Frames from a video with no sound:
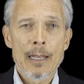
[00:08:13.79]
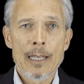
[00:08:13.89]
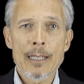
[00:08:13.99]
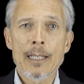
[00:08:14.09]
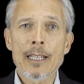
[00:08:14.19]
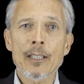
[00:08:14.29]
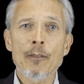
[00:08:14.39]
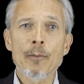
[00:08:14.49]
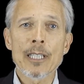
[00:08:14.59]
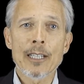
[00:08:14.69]
This disk
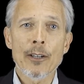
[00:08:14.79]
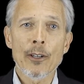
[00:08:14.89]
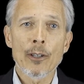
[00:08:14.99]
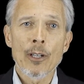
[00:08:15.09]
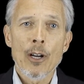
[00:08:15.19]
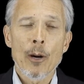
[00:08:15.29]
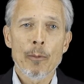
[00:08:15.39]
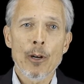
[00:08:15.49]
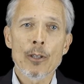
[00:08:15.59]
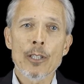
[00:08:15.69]
of material
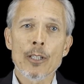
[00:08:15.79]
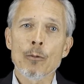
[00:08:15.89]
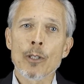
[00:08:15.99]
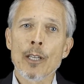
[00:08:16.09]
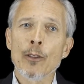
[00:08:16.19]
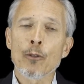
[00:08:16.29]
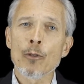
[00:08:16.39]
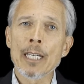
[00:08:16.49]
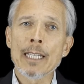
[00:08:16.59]
approaches within 3